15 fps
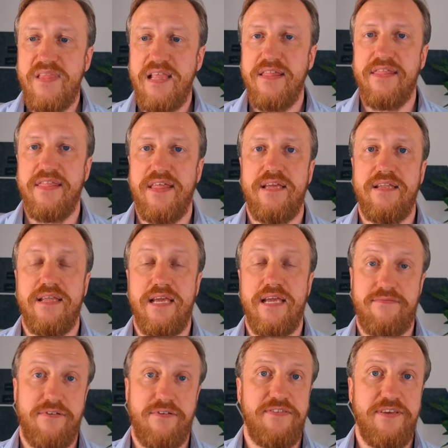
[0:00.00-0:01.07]
then
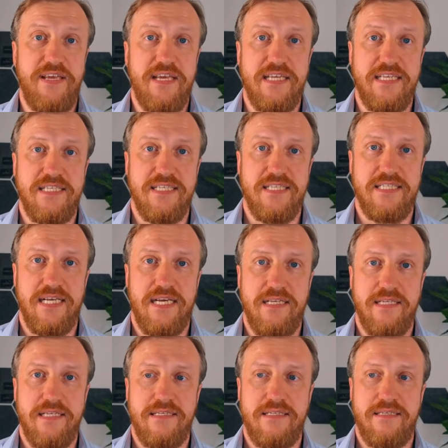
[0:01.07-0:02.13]
everything is
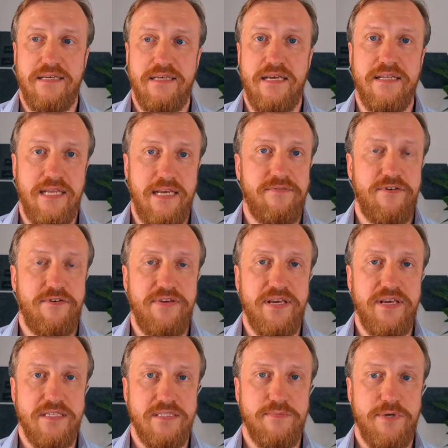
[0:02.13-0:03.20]
decided and everything
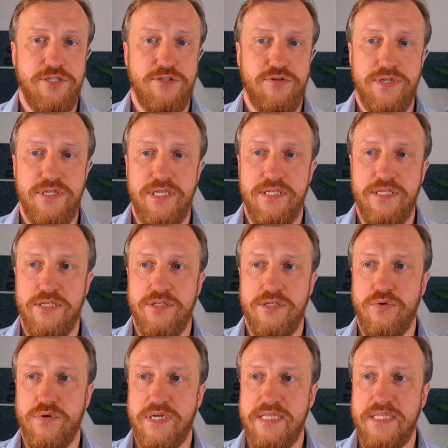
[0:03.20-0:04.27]
is measured into
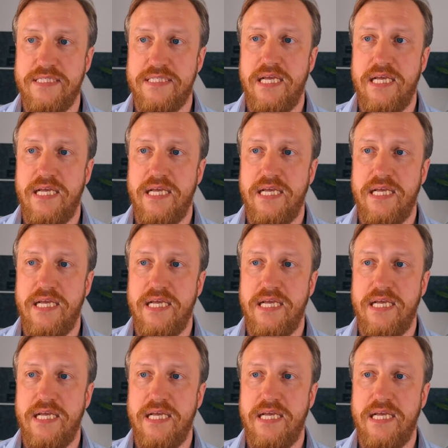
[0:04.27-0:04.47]
tokens.